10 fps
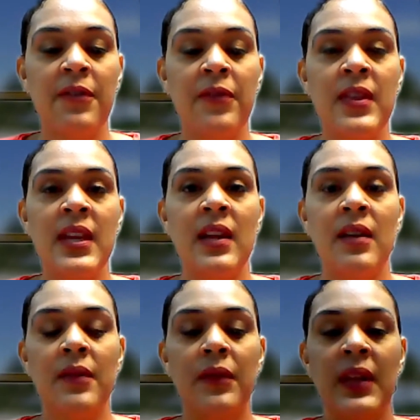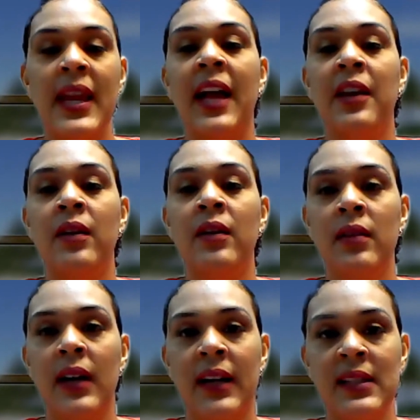the end
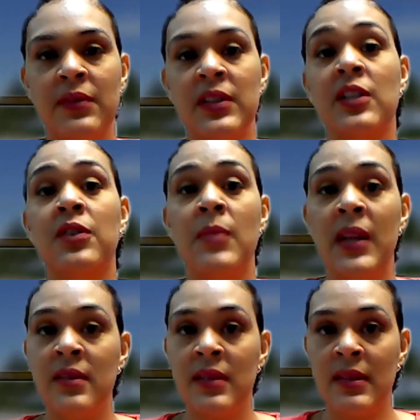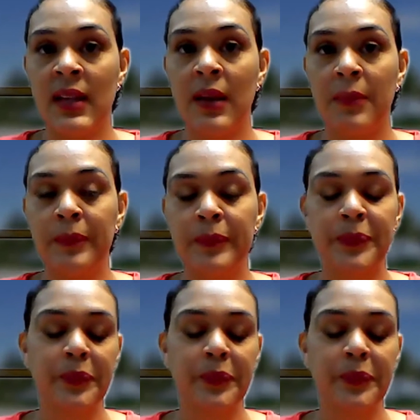activity remains the same,